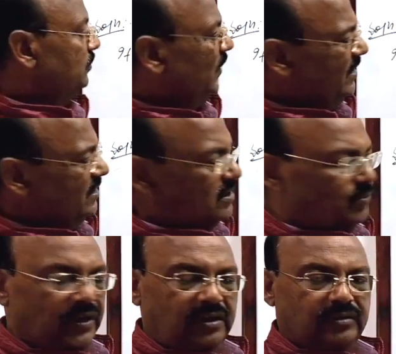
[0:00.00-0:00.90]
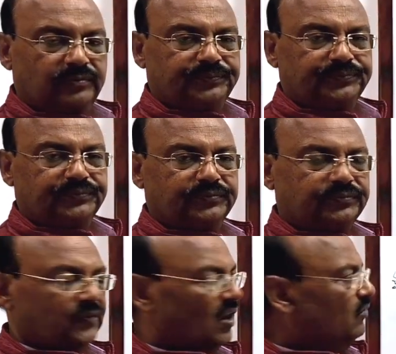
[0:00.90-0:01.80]
very simple.
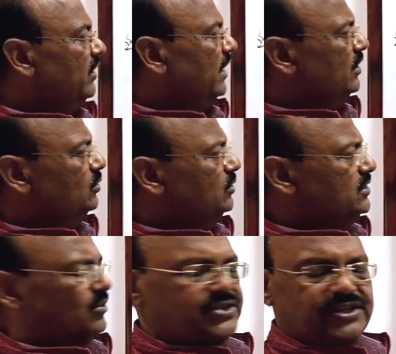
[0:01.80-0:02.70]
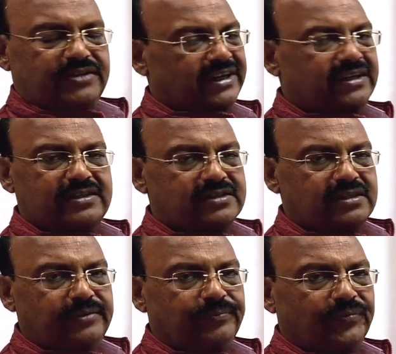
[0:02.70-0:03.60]
We can do this question very
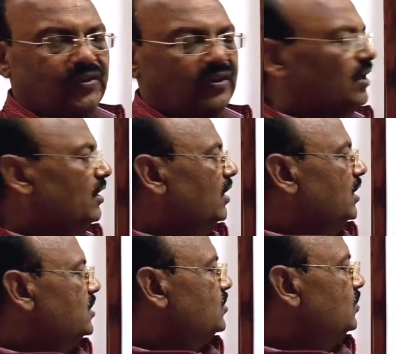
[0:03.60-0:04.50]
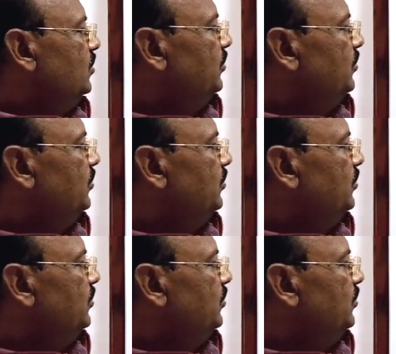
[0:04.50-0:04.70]
easily. So,